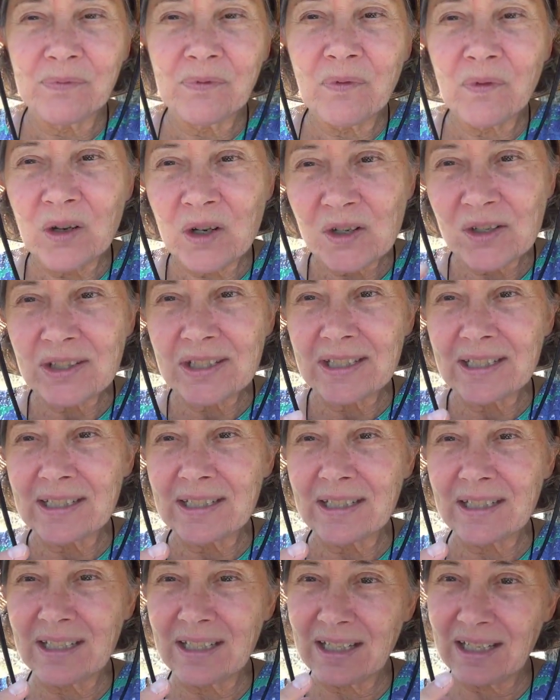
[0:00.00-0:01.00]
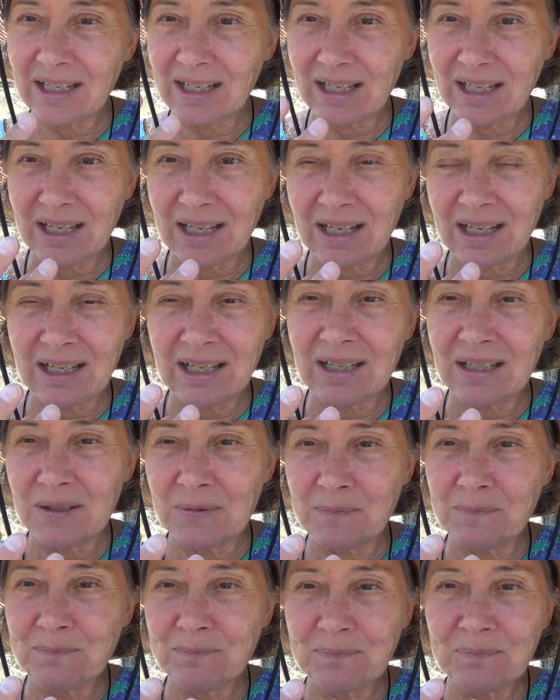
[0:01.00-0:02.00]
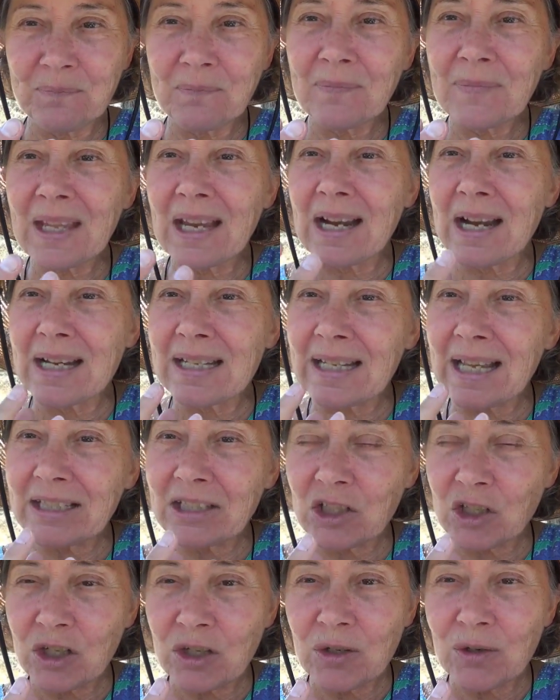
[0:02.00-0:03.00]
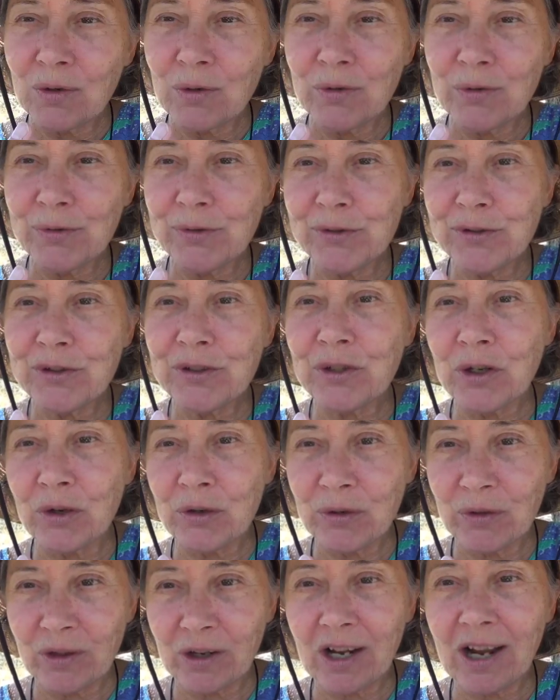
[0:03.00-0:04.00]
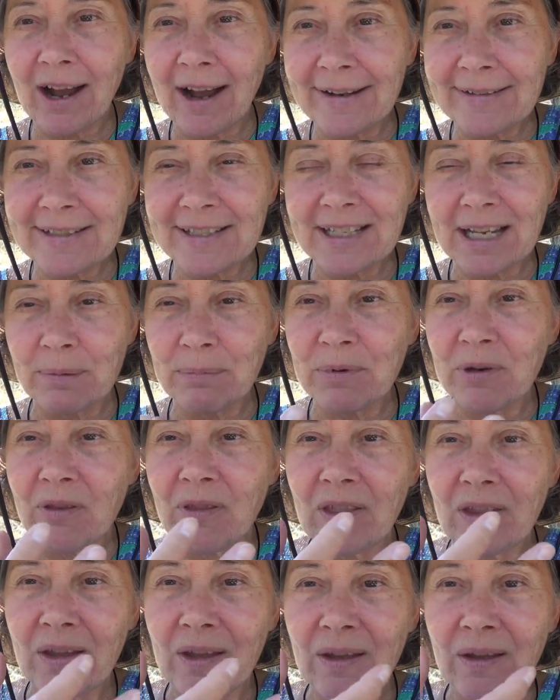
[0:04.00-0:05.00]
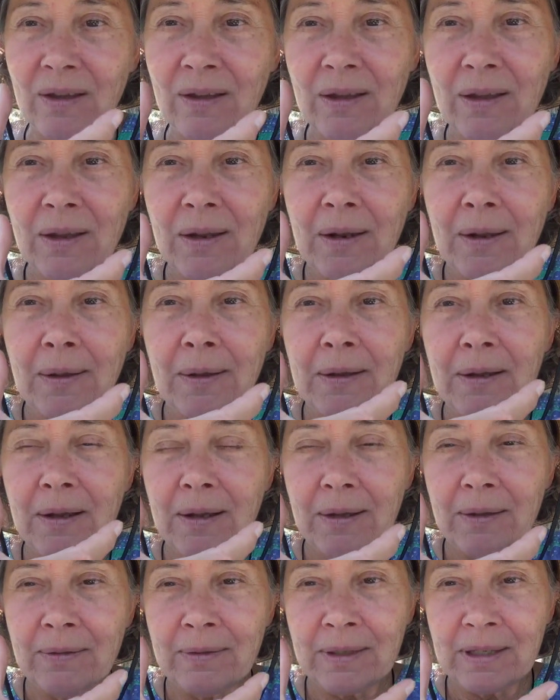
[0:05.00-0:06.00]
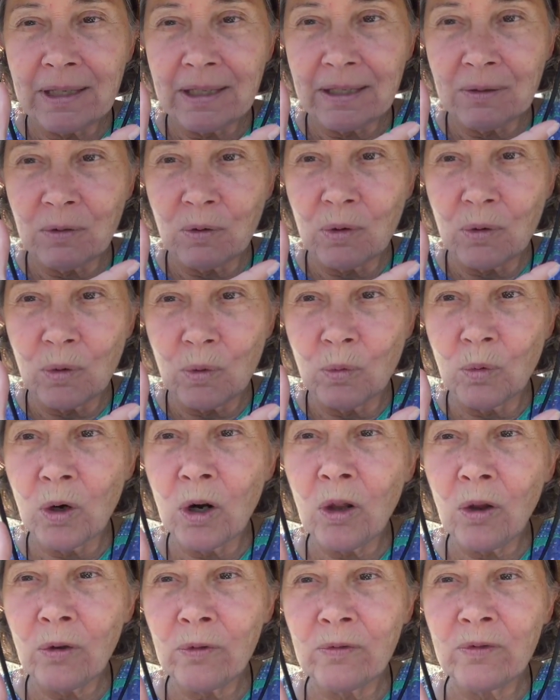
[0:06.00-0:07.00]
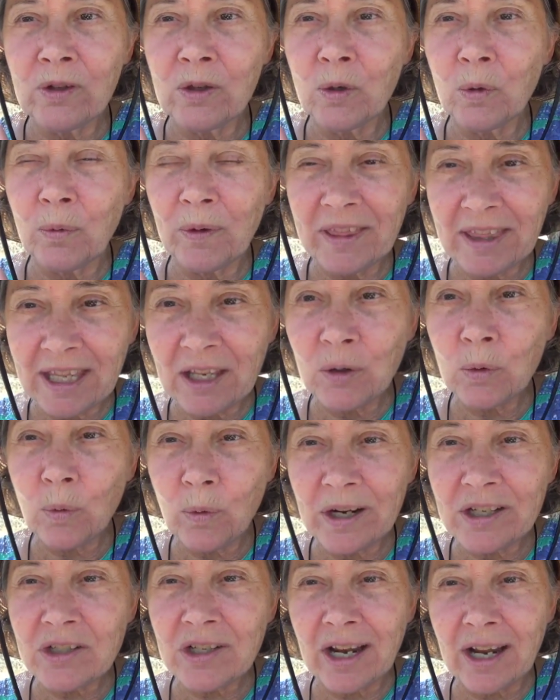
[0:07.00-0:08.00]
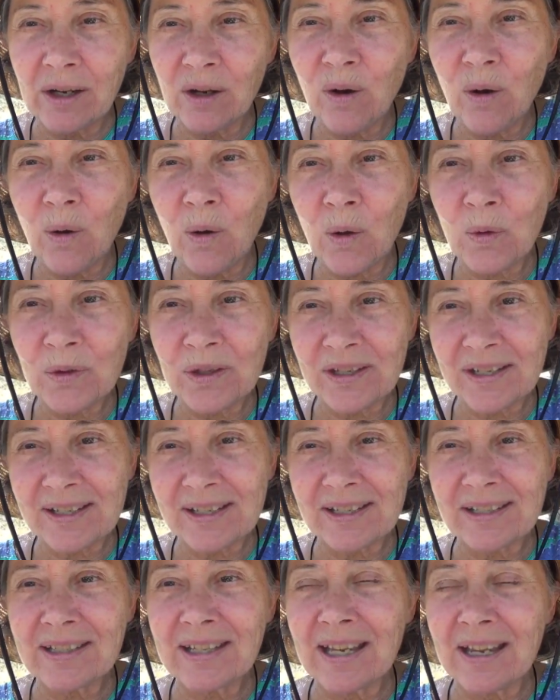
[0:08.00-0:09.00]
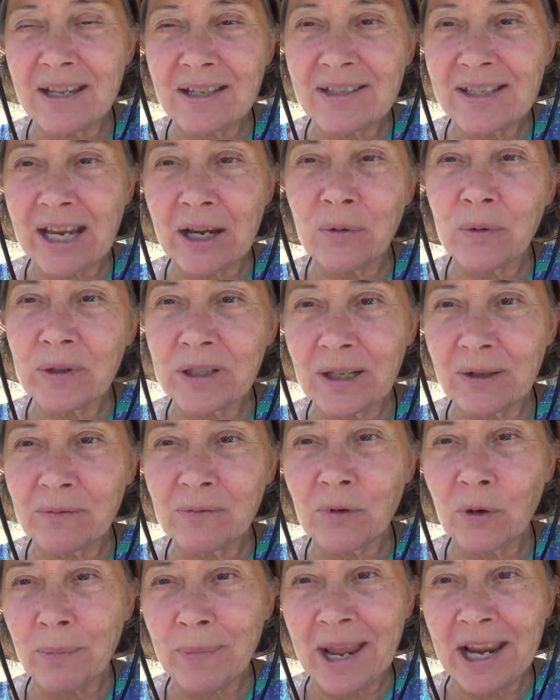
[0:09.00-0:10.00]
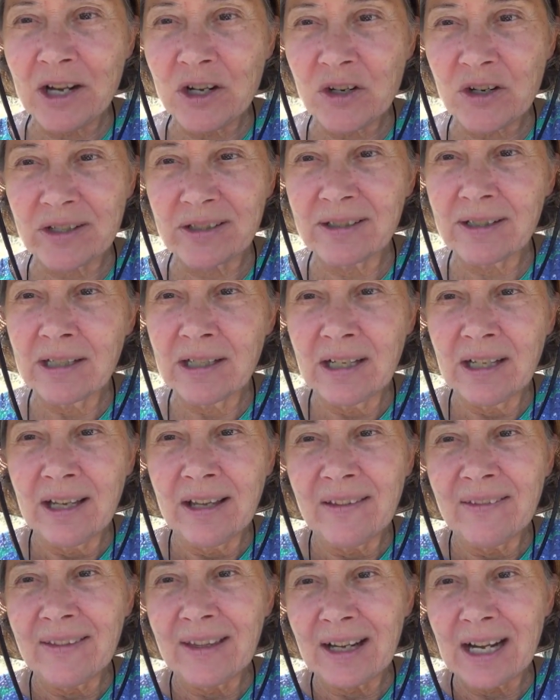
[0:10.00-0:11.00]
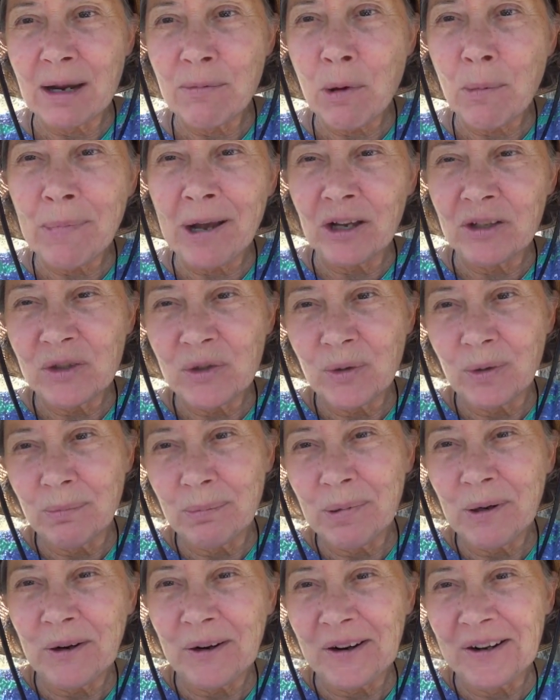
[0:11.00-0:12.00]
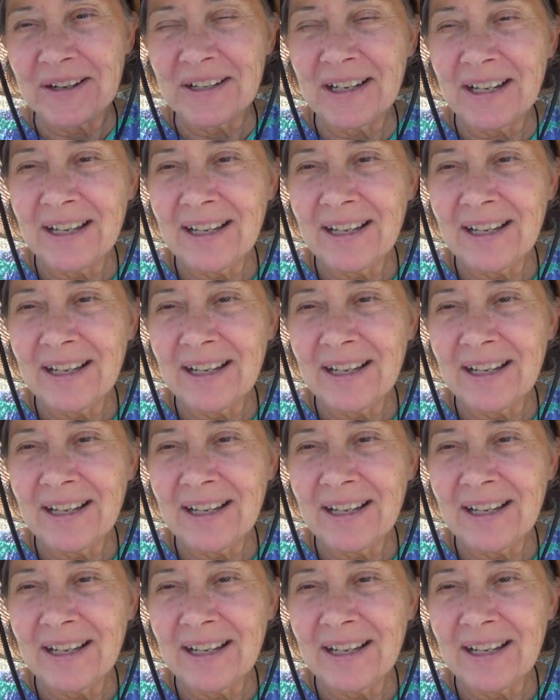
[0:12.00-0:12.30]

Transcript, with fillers: first, I'd like to show you the concept, the worldview within which I hold this sacred information that I'm about to impart.